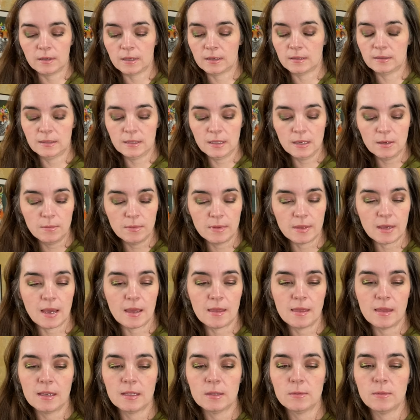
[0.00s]
Okay, sticking with eye
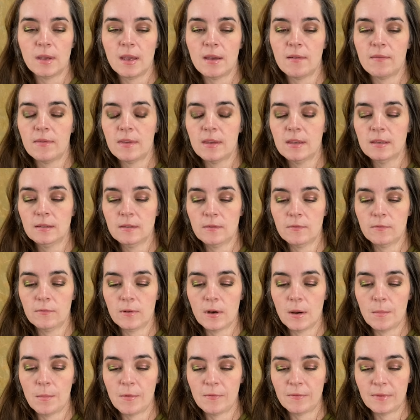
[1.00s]
things, we have this
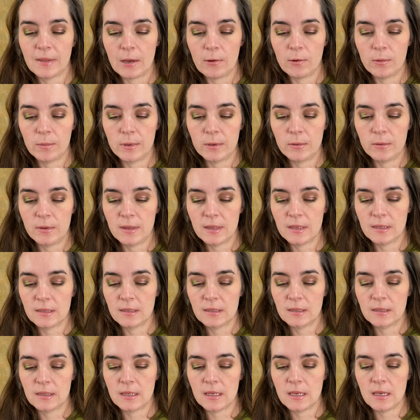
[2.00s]
from Flower Beauty. This
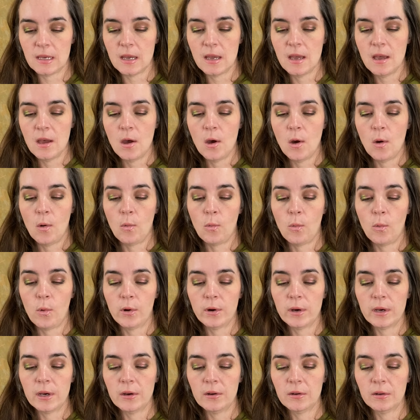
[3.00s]
is the
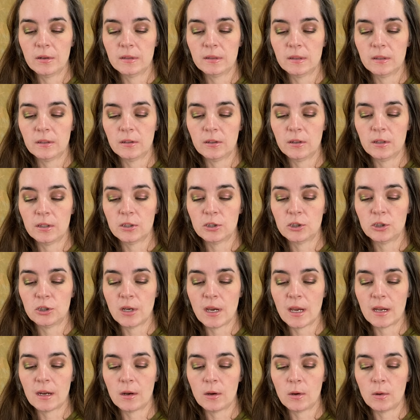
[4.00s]
Warrior Glitter
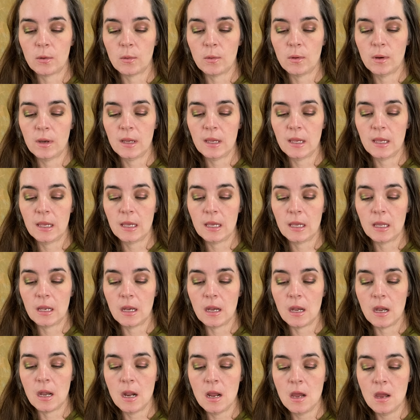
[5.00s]
Shadow
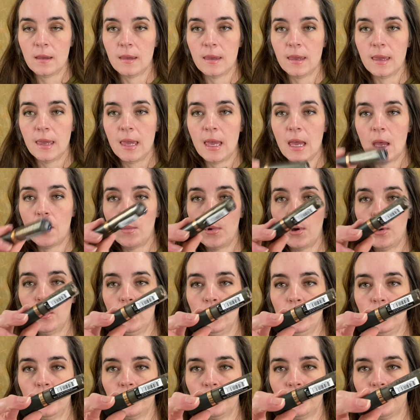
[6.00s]
in
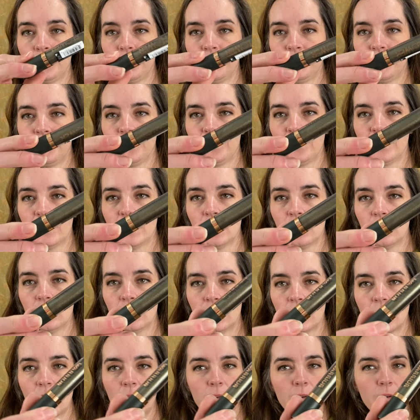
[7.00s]
Camo.
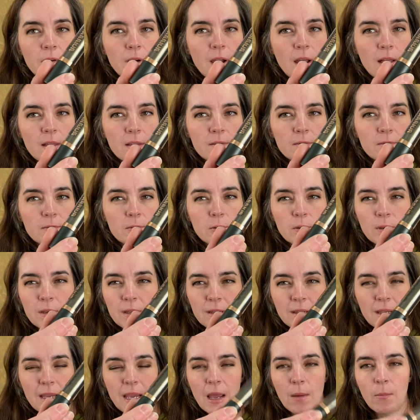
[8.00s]
Another olive
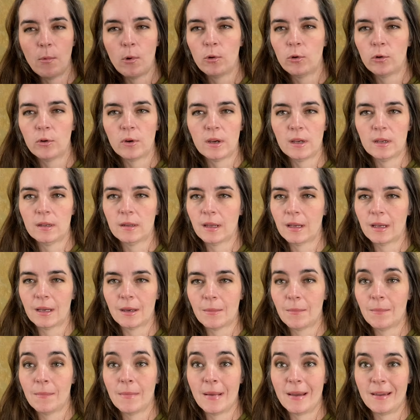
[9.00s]
green, camel green, like
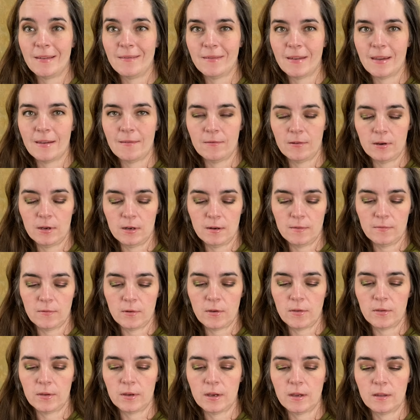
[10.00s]
my favorite of
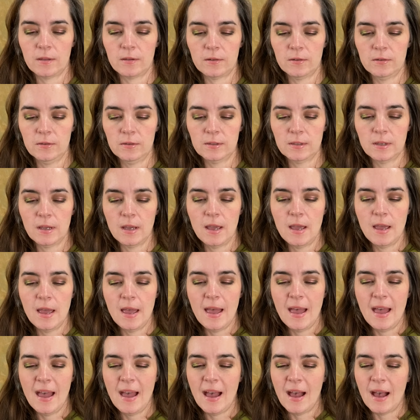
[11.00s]
all the colors.
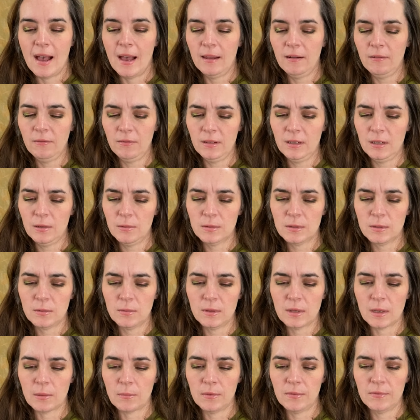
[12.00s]
I don't really know what's
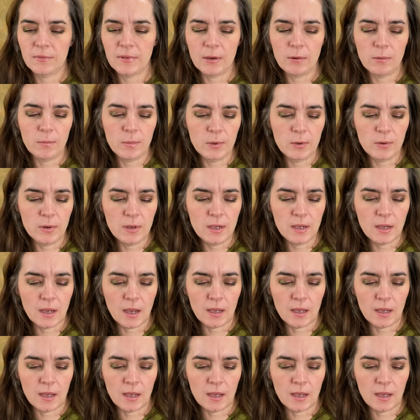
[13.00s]
going on with Flower Beauty.